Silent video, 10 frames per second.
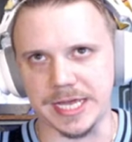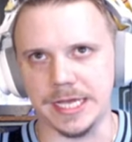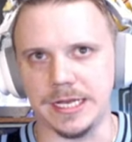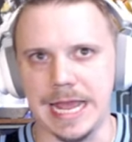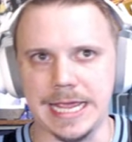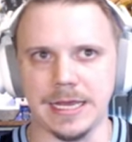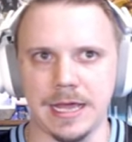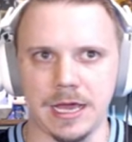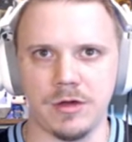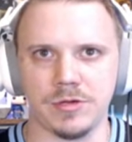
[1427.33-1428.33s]
Second and eight
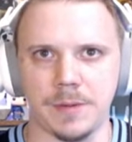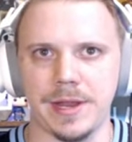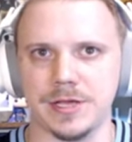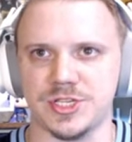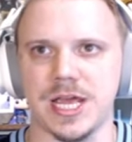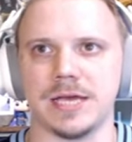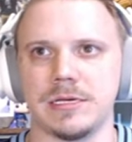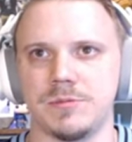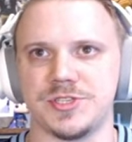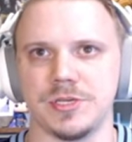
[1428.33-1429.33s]
now, coming out
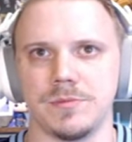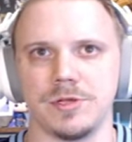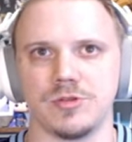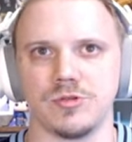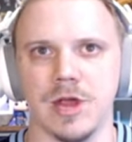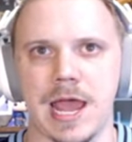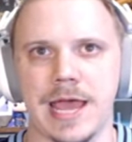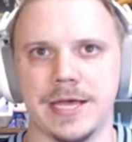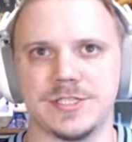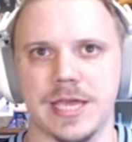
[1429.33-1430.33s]
shotgun with some
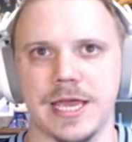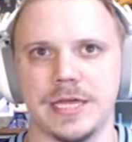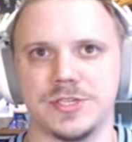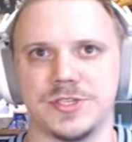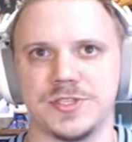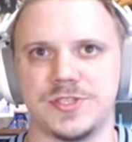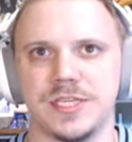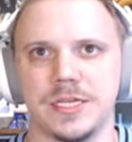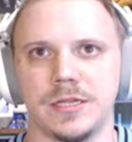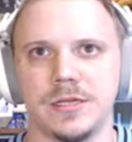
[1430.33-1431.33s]
drags and just
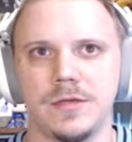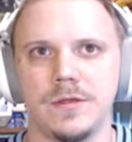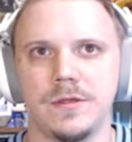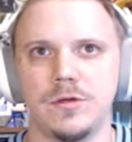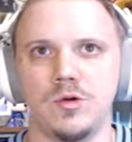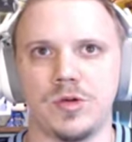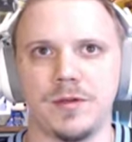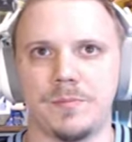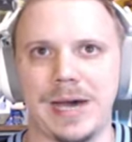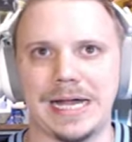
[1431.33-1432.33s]
seeing who
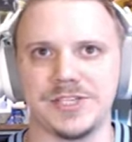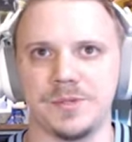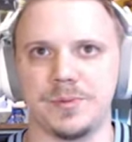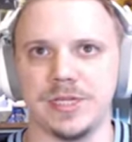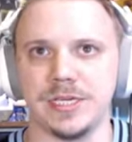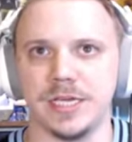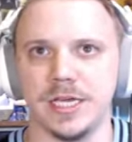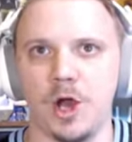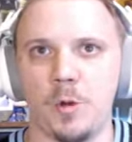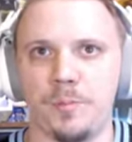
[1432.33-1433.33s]
can possibly
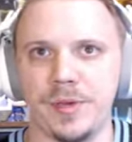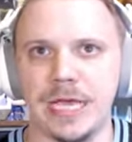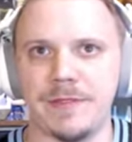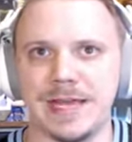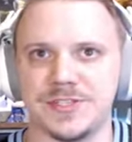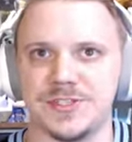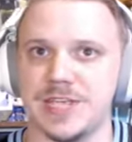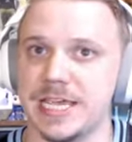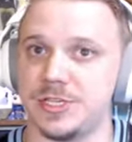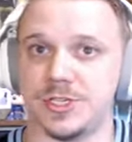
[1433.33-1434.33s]
get open. That's
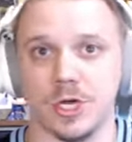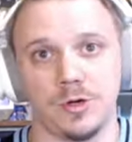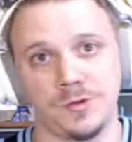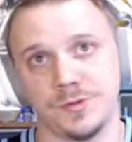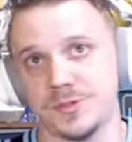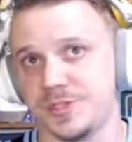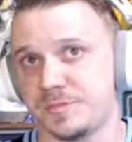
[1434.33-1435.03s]
Zay Jones.